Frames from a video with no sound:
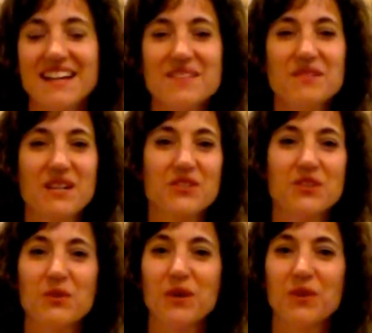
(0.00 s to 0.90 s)
I'm Dr.
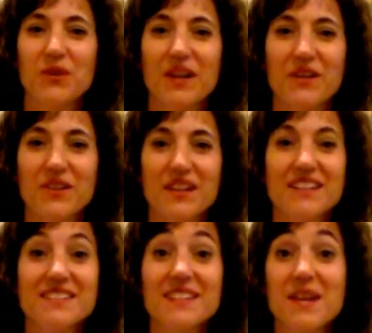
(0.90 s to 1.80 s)
Noelle O'Connor,
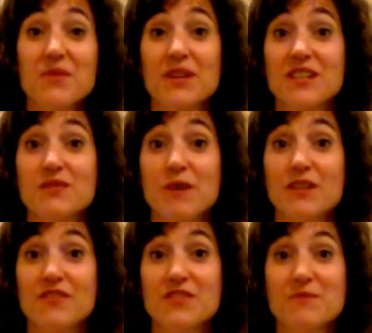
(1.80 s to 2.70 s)
and today we're going to
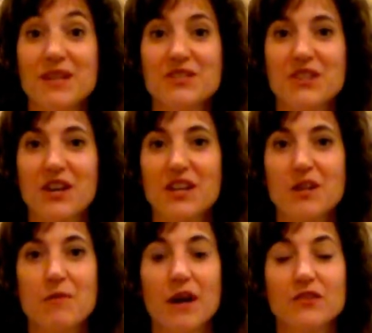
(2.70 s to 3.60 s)
spend a few minutes talking
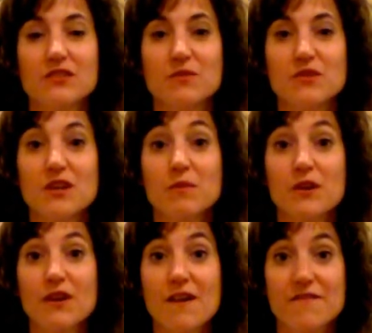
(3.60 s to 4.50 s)
about some
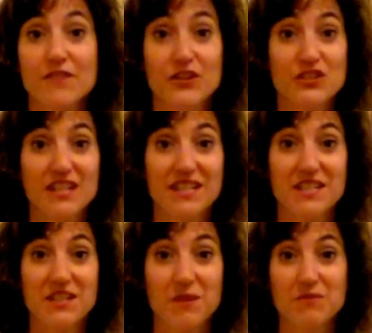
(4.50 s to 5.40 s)
summer first
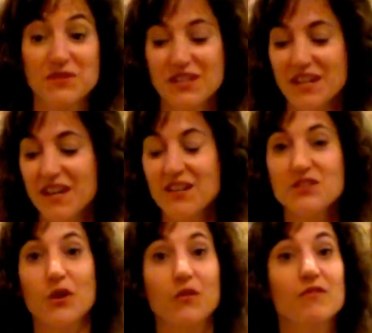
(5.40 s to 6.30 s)
aid tips.
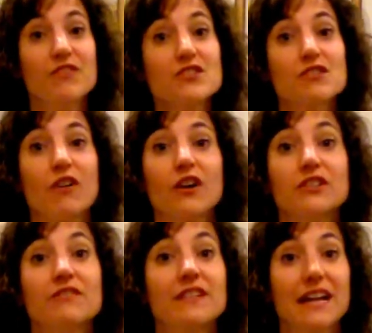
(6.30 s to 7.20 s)
So, first of all,
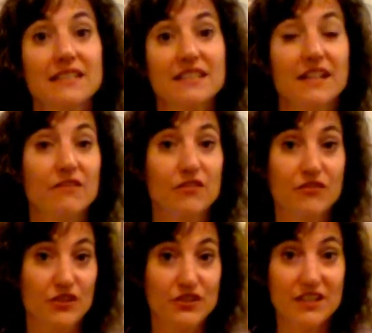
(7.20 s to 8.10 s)
you've got to have a
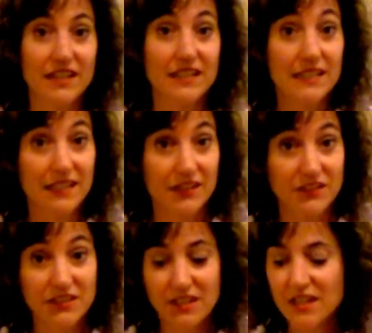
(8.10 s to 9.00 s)
first aid
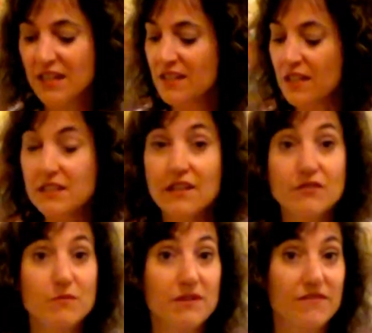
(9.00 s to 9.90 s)
kit. Doesn't
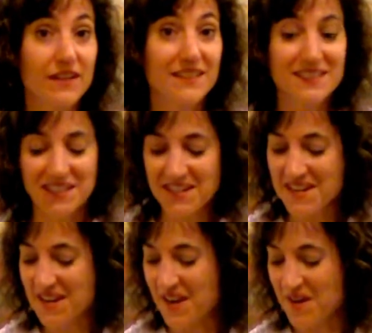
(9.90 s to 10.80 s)
have to be fancy,
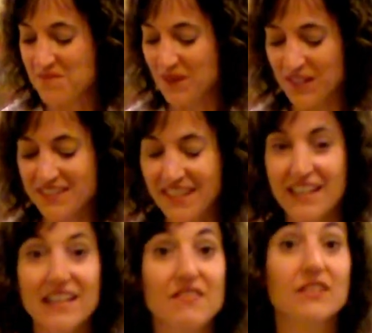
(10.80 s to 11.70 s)
but it's got to have